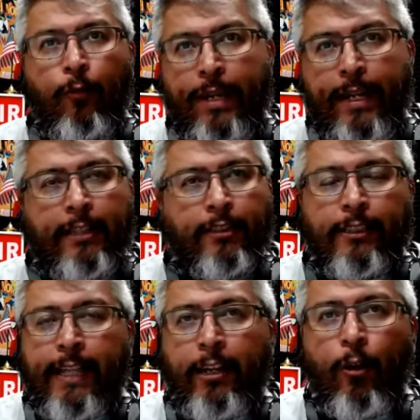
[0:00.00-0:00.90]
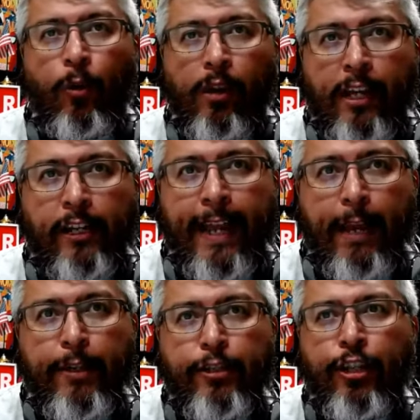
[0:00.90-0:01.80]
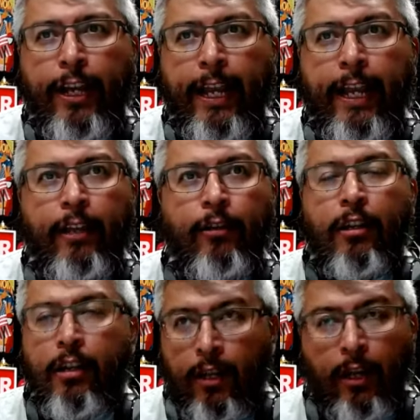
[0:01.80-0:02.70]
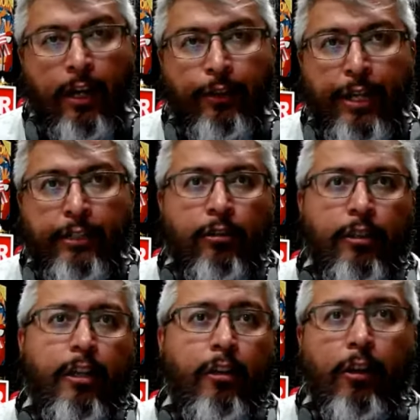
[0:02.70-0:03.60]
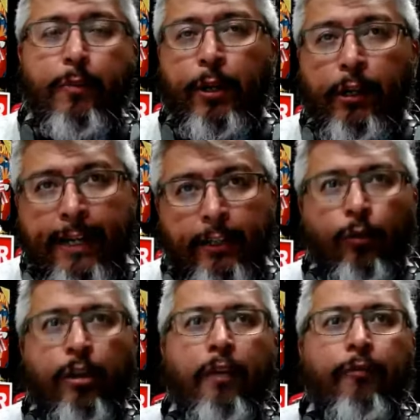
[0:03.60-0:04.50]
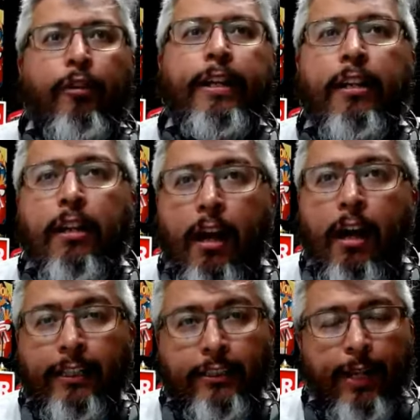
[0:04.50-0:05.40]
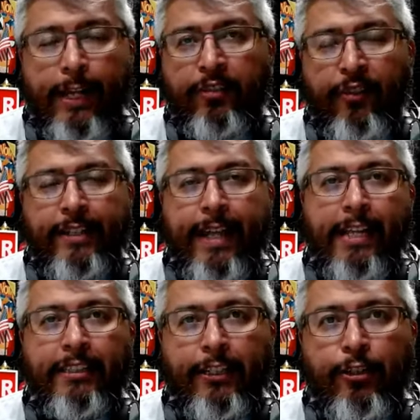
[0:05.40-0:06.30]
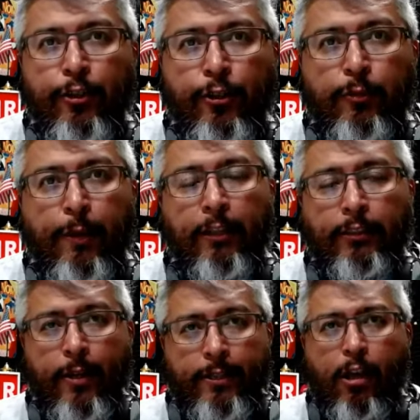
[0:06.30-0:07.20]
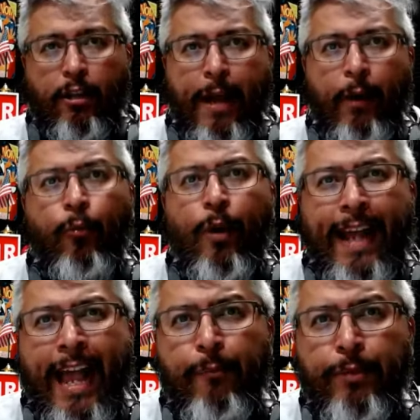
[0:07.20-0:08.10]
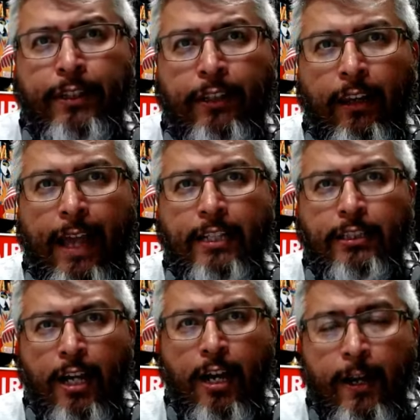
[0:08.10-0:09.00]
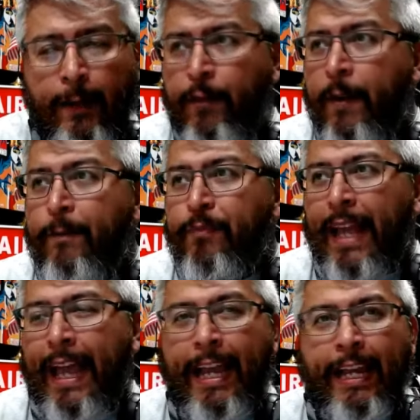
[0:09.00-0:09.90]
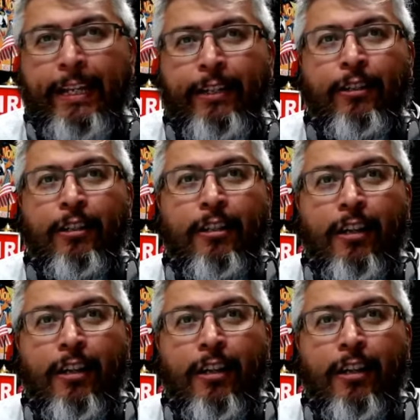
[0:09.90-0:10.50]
We didn't sustain a whole lot of damage. And things are good. Our community is recovering. So that is fantastic news. But let's go ahead and talk about what happened to the last time a